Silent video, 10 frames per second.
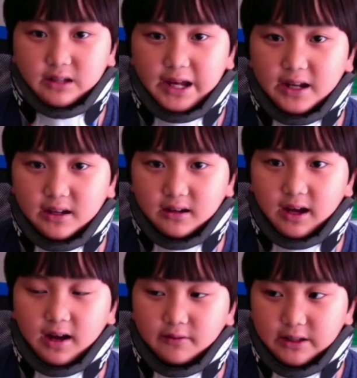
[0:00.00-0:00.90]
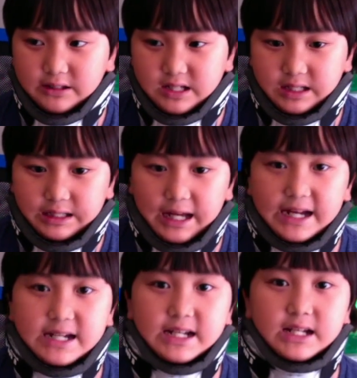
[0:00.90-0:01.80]
they have this
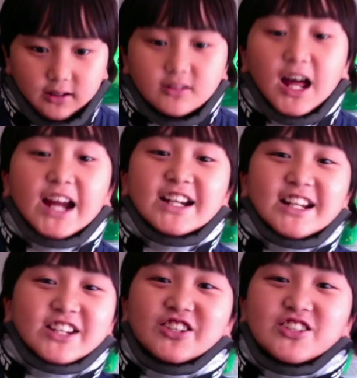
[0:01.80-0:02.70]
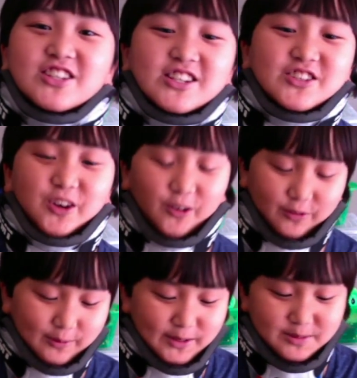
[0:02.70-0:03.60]
lightning seizure
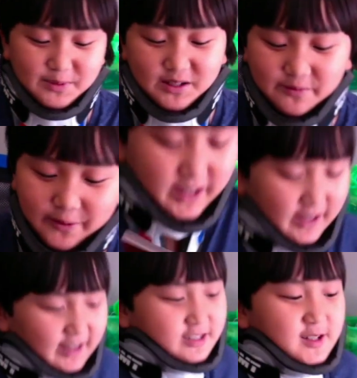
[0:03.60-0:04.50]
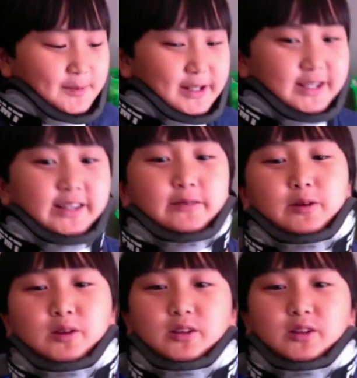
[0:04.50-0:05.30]
from the Speed Force. And so basically we learn